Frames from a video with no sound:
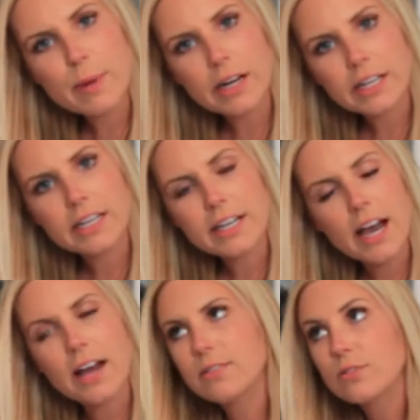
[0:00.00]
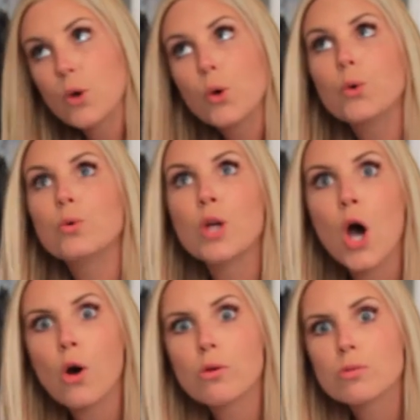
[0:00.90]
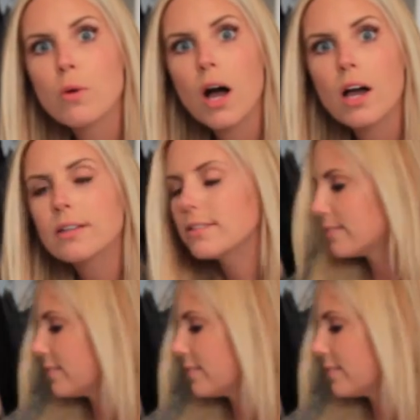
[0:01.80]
barking at who knows what.